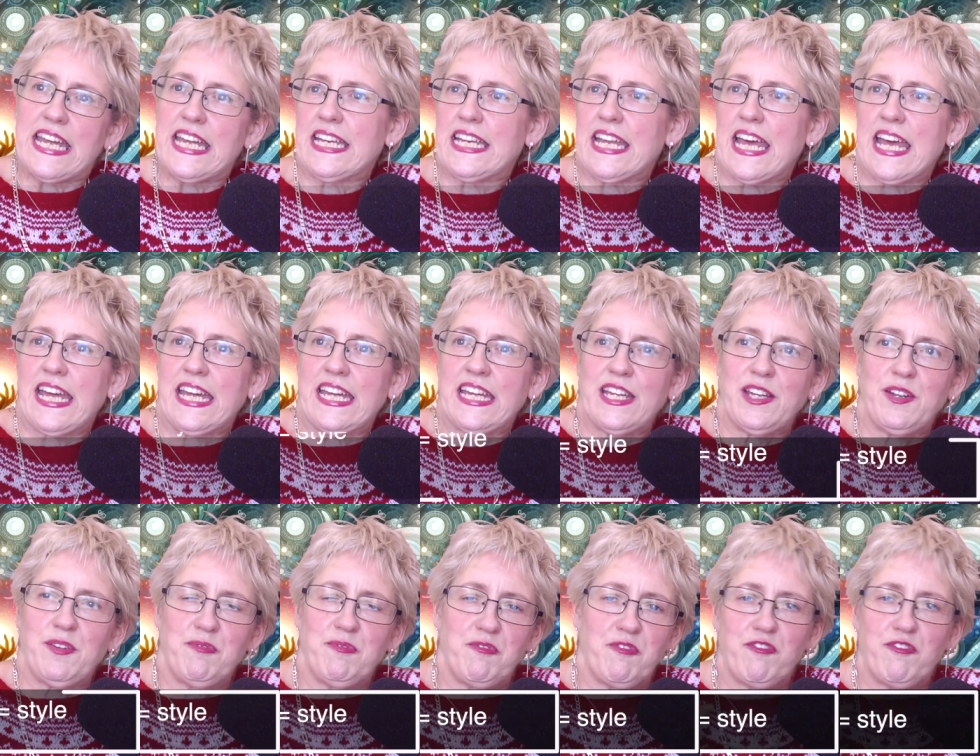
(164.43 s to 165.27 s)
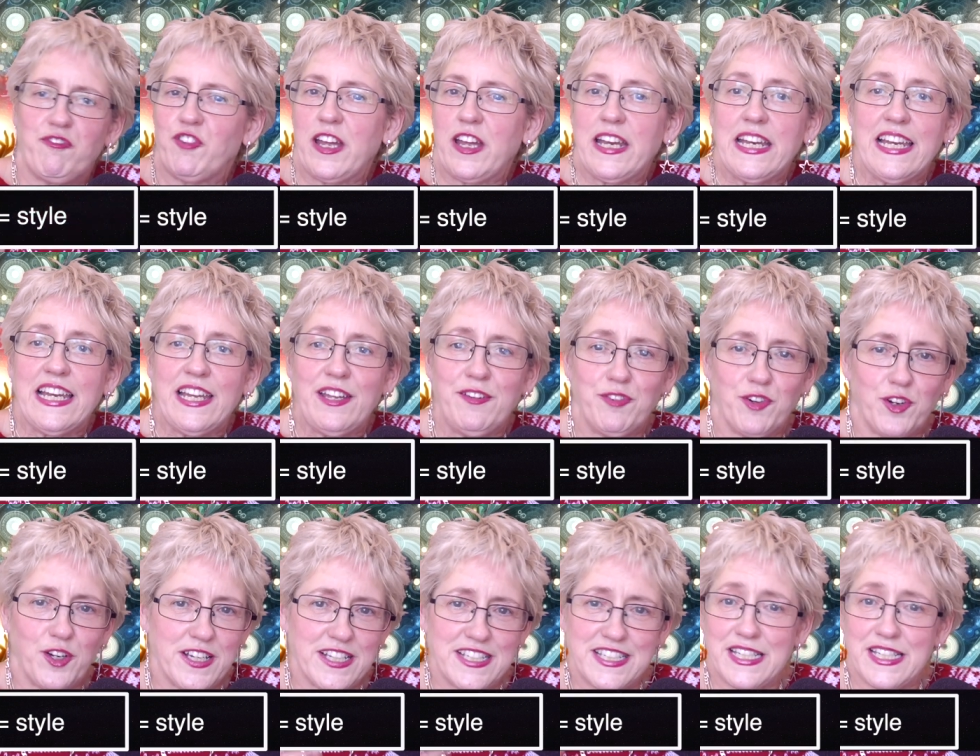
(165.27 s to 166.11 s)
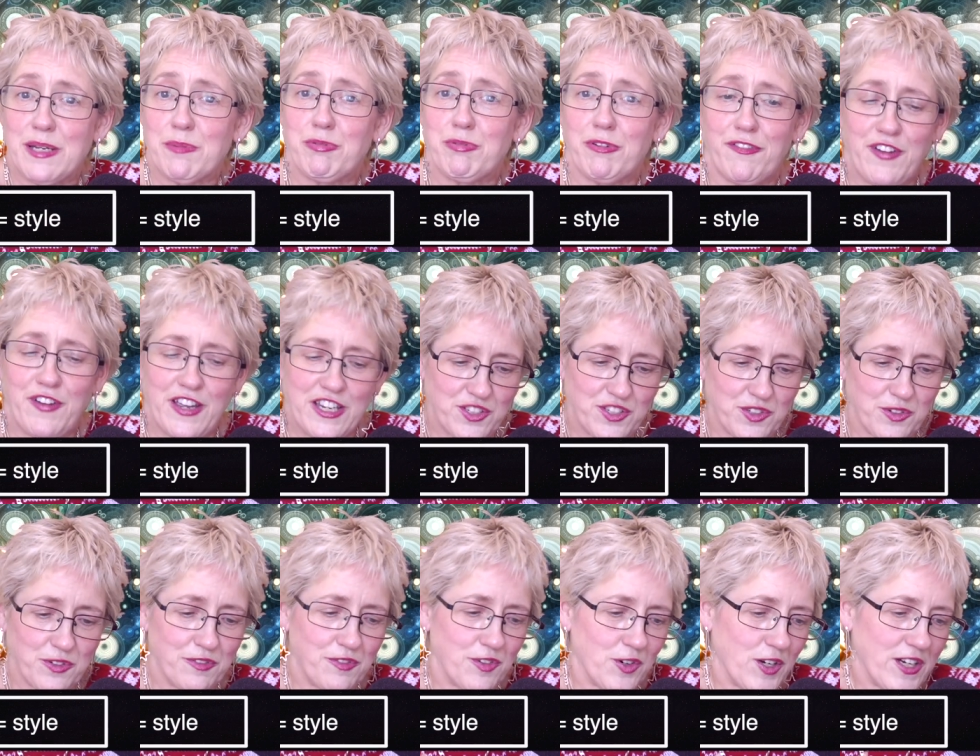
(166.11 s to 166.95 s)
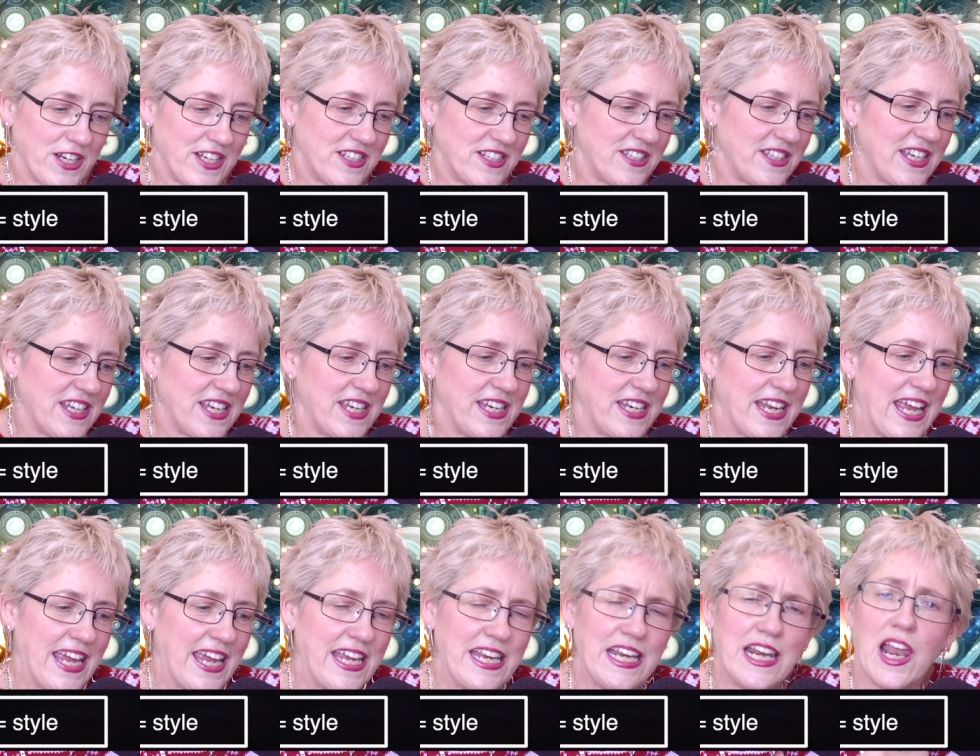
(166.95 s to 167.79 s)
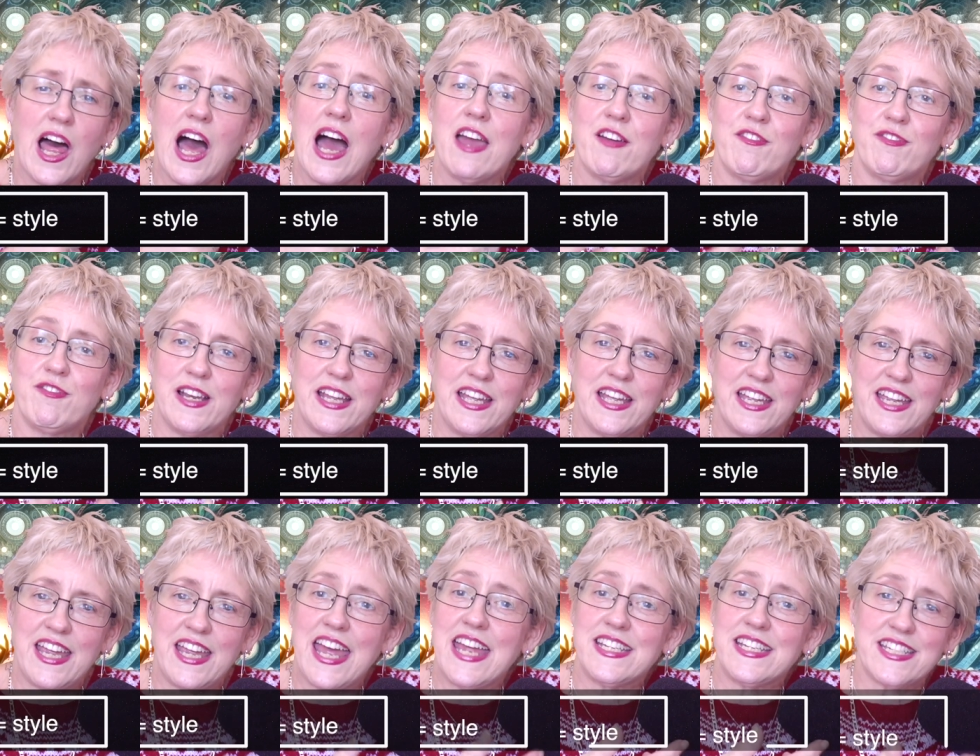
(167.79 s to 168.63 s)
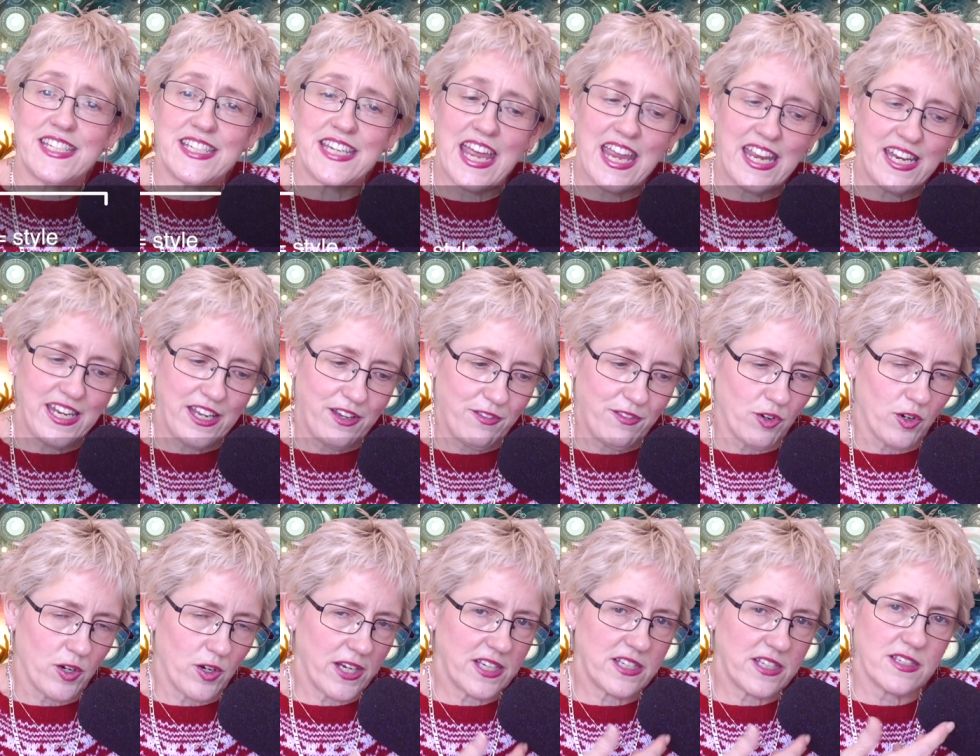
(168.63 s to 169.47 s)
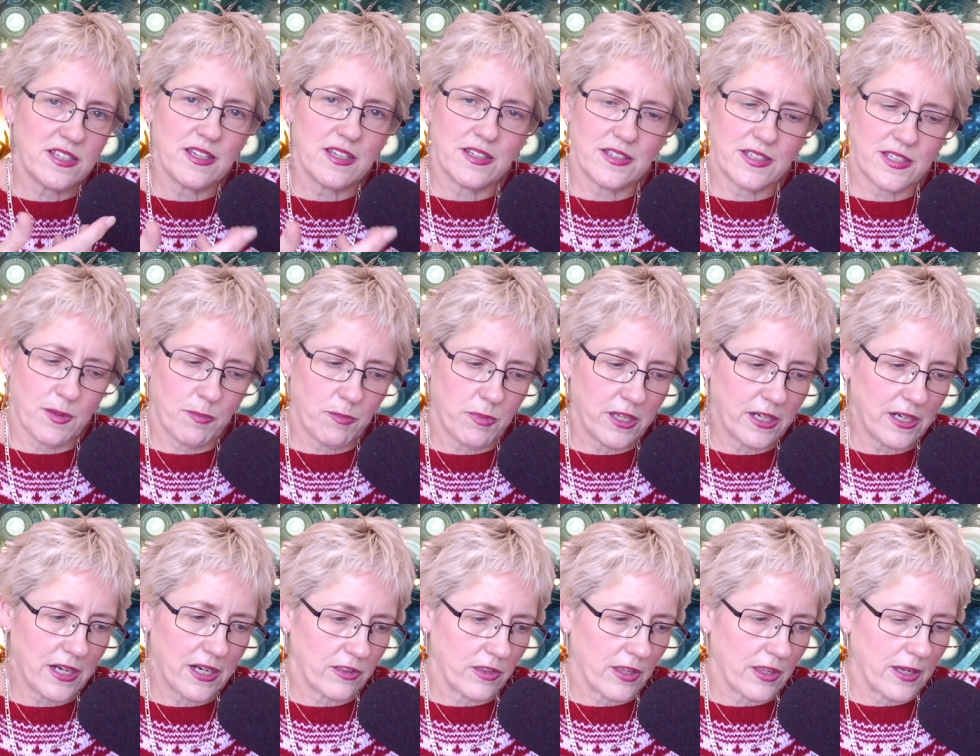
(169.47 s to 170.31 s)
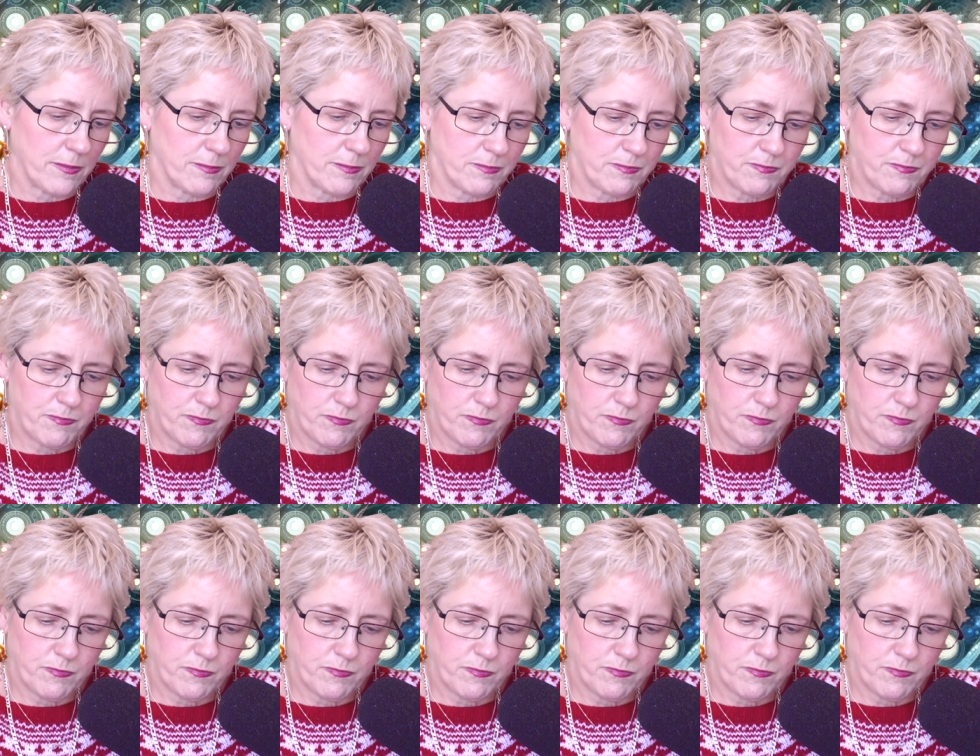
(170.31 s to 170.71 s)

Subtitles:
in a friendly voice, in a professional voice, in a lively, entertaining voice, something like that.